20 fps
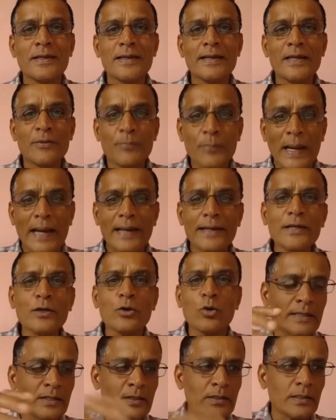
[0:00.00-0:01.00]
If paddy
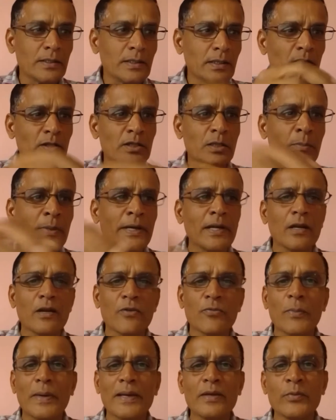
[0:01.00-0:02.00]
grows, you know, in the middle
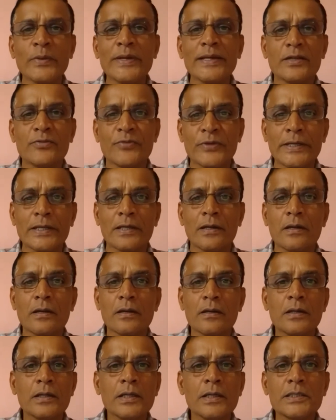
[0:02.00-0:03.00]
of my wheat field,
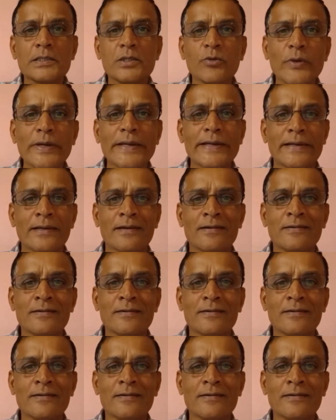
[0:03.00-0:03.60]
it's a weed.